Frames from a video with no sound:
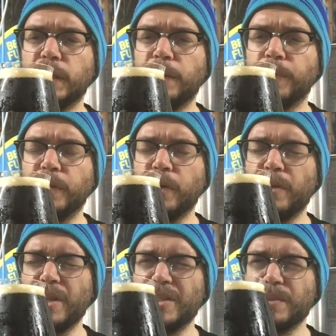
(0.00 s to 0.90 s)
I know
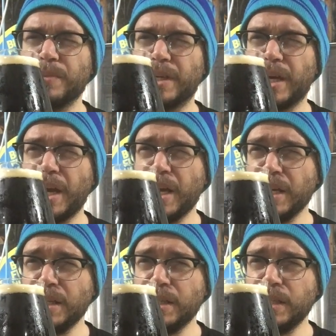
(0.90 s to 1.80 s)
there's some
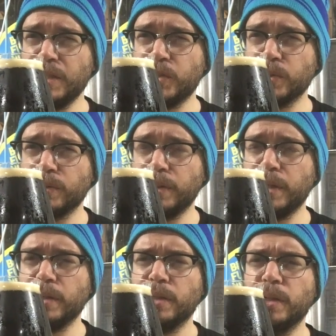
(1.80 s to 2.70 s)
candy sugar in
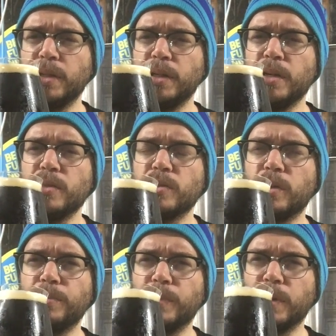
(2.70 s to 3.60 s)
there, so
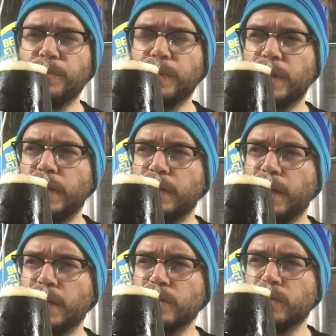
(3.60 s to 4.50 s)
I'm getting
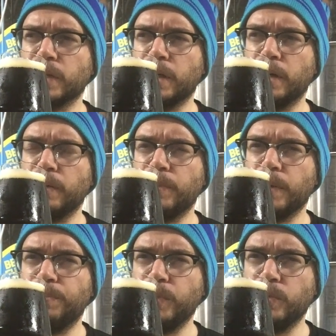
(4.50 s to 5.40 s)
that. It's like a
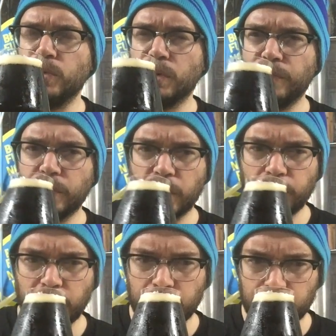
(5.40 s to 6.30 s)
burnt toffee
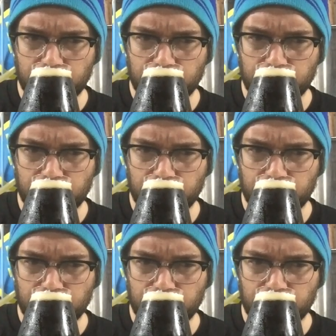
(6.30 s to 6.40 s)
aroma.